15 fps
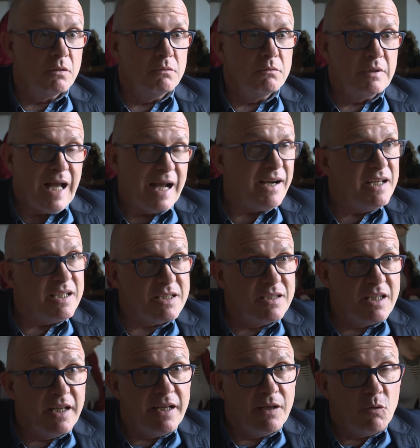we're very
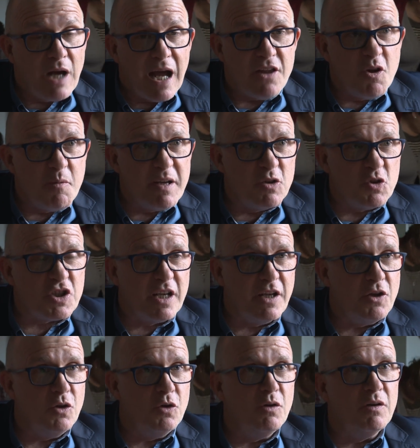proud of him.
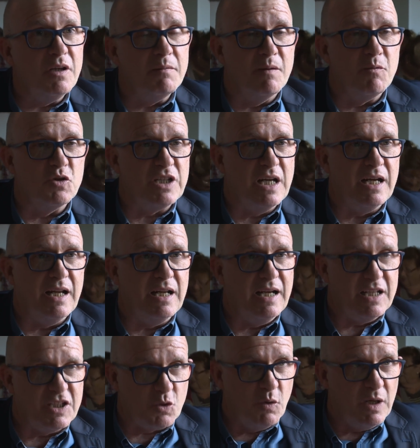
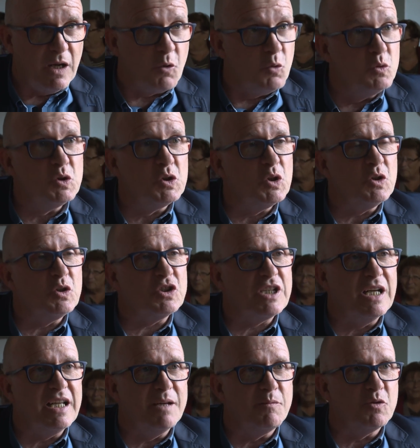Carles is a month
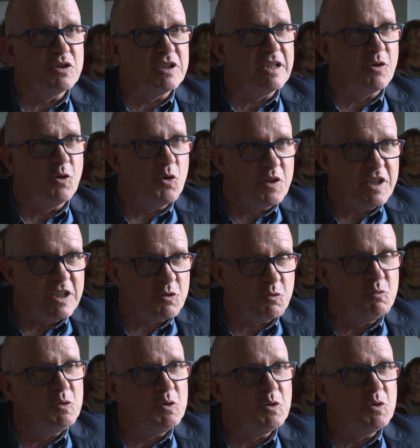younger than me. We